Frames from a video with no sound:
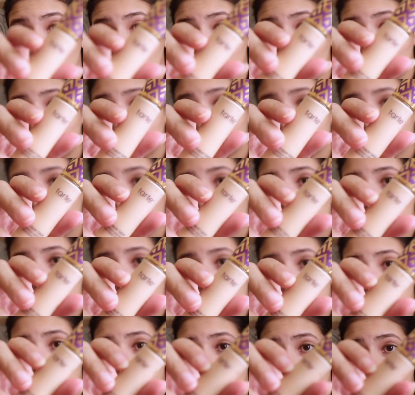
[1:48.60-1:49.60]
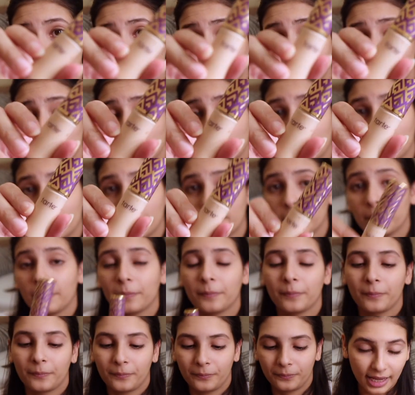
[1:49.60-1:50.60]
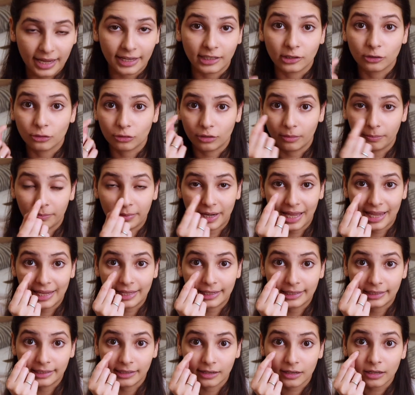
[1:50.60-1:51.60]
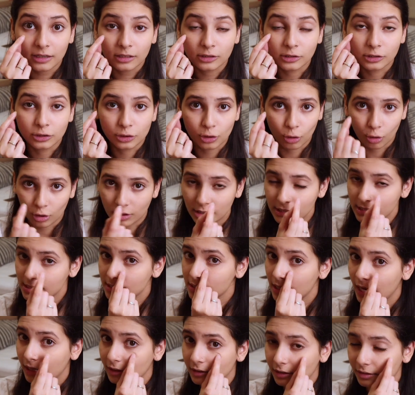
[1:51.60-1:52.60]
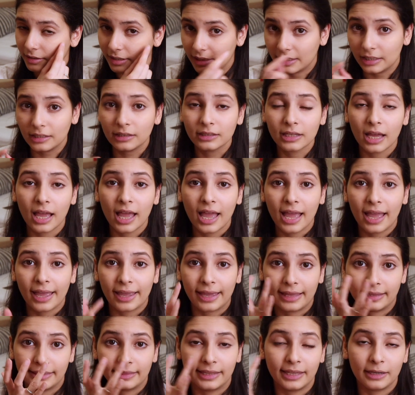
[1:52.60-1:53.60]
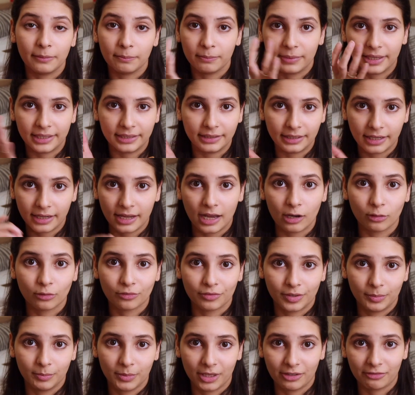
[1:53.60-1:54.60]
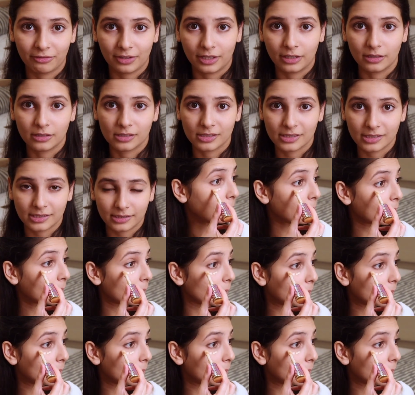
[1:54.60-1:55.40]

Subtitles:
Shape Tape Concealer. I like to apply little dots underneath and then blending out with my fingers.